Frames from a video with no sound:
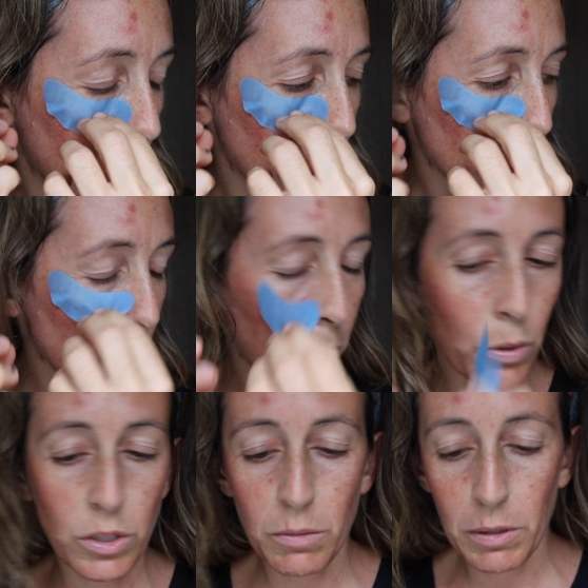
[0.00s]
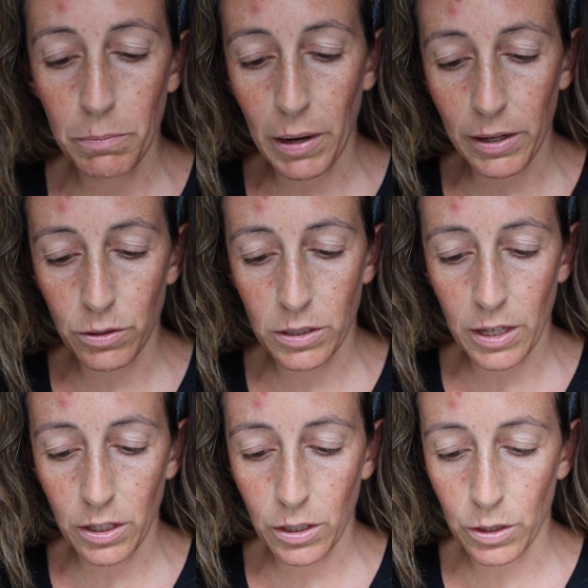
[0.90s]
They're supposed to be
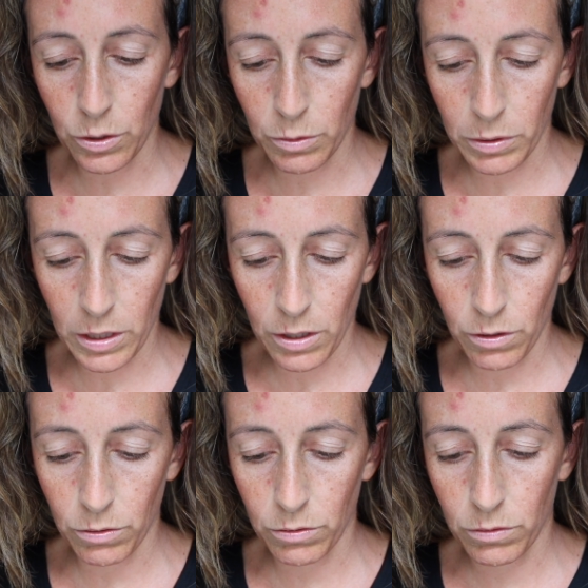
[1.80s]
biocellulose, but they don't,